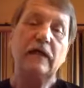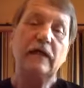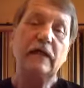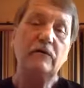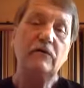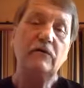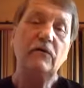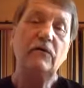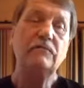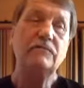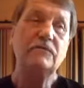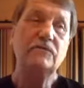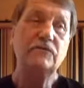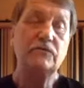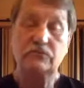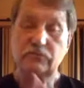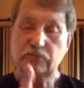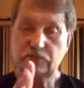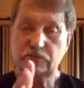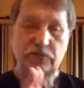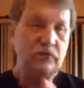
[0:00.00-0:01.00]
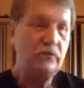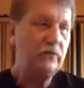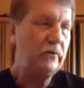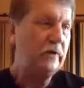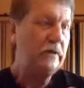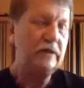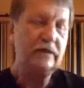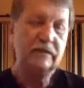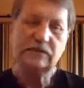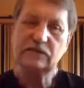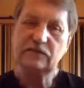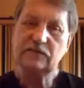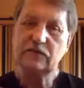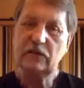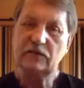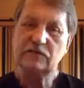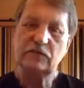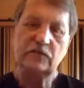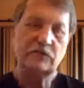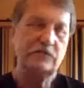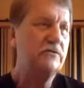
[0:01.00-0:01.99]
and so two quick things because I
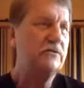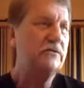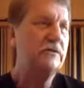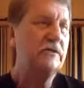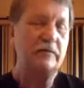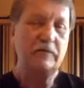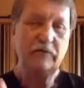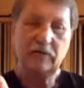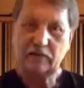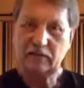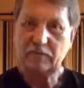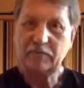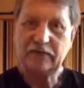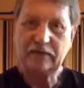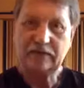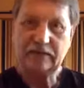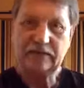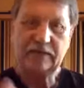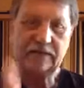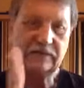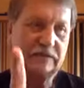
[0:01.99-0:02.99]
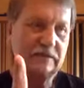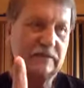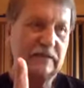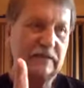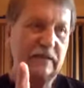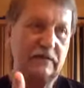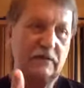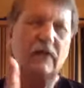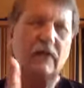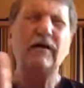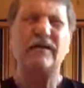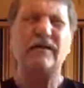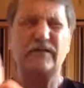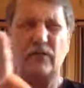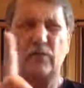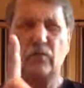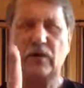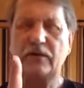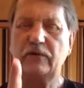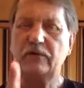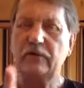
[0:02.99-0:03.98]
was also just I'll come back to that in just a second. Or actually,
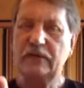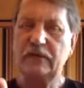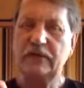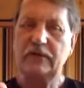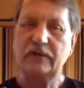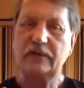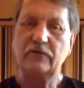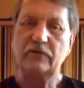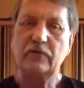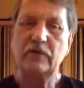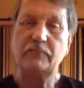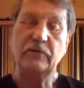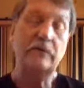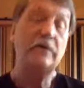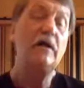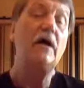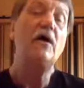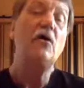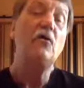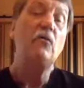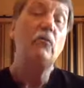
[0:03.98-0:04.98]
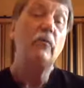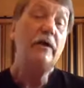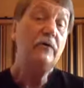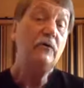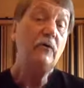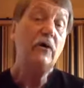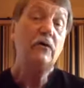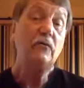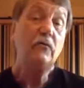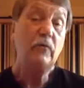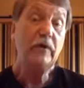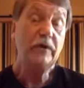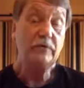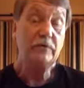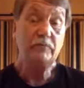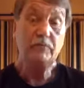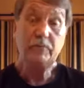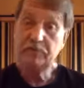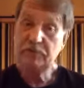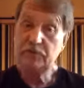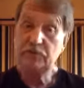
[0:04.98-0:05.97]
one quick thing to interrupt it. When
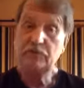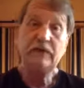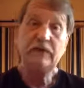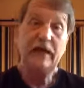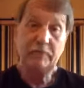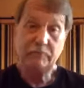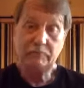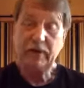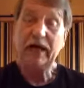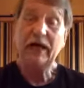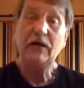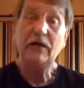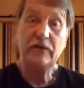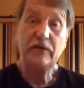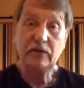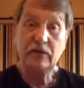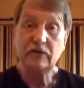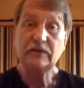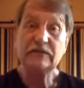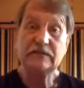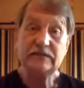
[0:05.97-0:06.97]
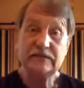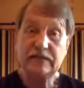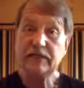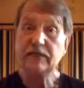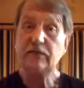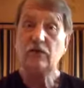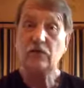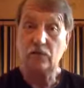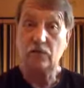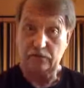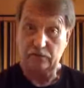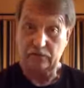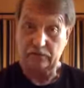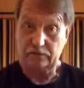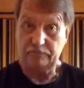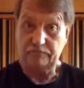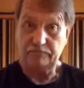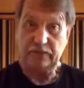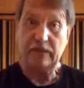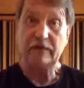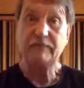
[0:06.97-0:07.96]
you're doing that pounding on the D chord
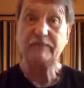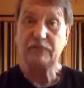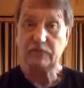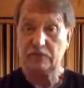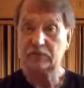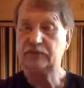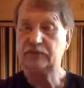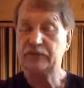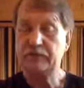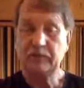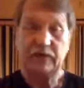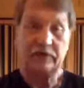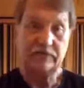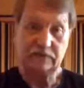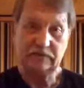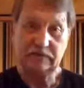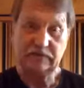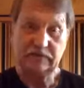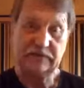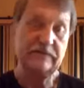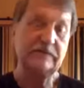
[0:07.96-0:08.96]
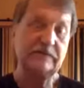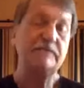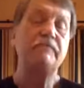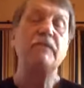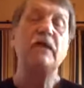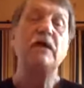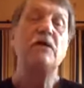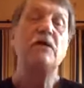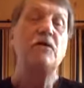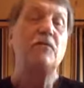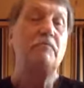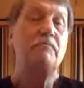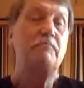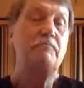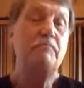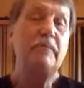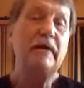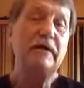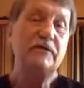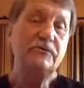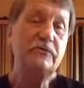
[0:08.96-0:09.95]
after the G minors and Cs,
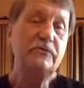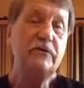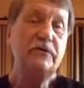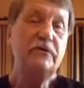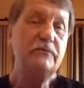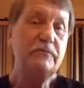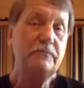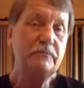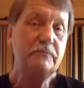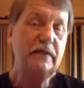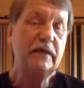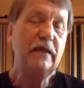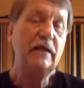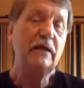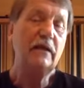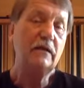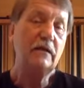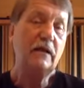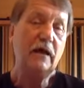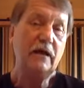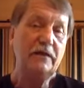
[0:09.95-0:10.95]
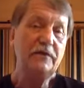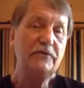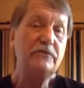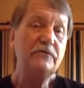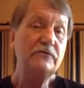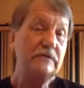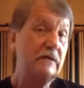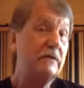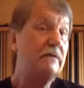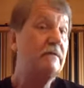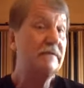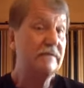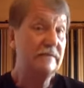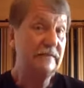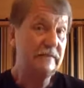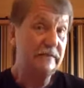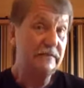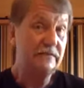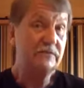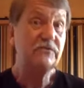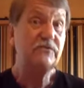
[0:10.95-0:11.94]
make sure to get a lot of use out of the
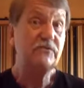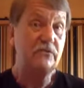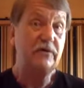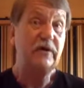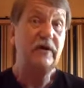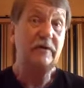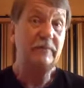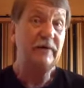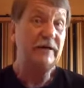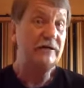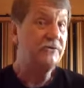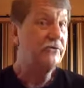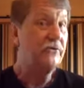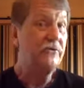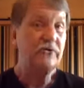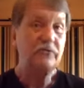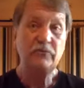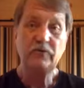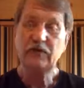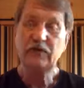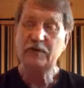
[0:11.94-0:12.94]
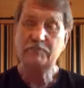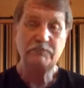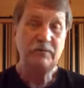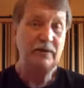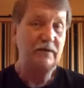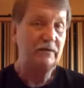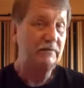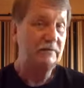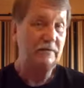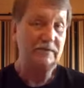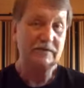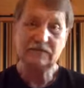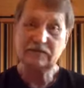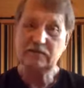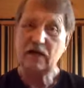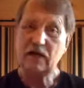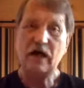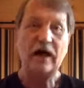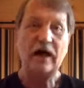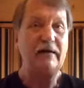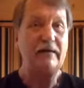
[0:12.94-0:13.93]
sixth string. Make sure you're really belting the
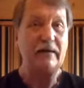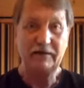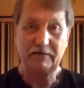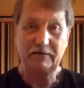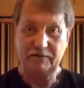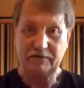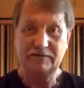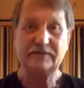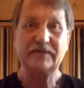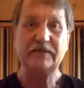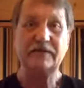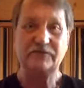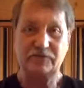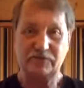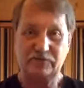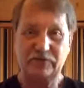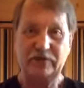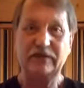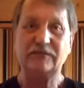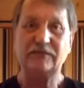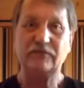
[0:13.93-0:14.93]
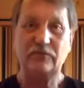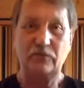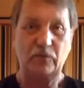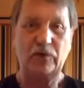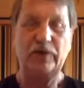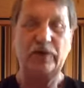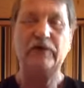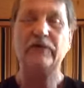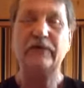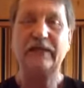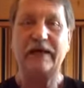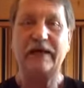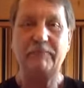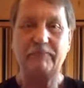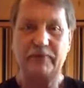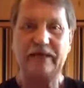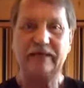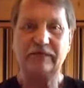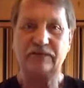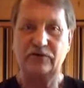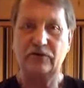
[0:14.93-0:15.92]
snot out of the sixth string so that we're hearing that
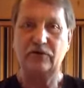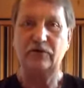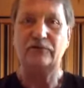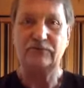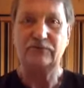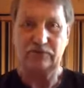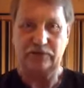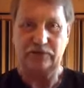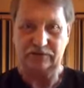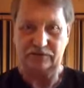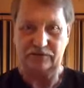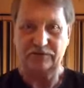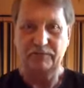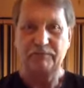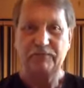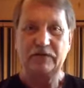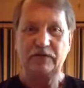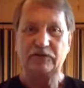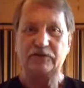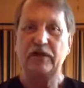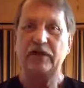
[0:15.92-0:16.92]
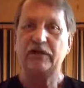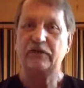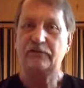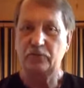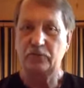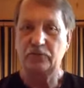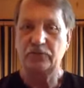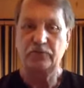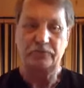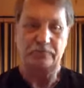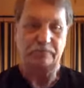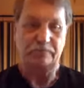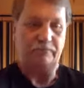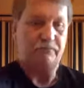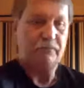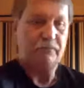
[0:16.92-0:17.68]
bass note just shake the room.